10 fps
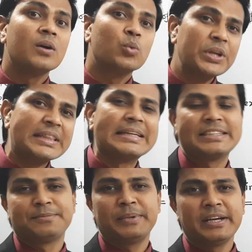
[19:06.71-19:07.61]
with
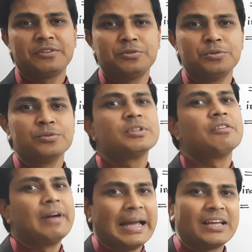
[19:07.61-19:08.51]
respect to the
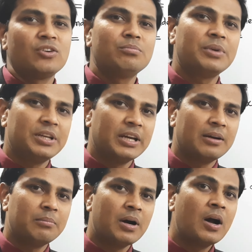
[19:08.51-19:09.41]
vacuum
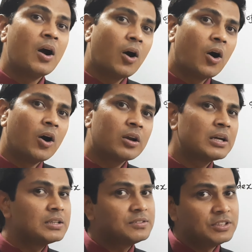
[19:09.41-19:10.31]
medium or
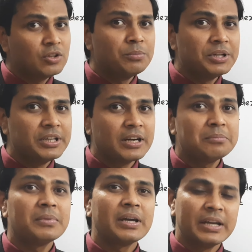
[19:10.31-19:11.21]
zero medium,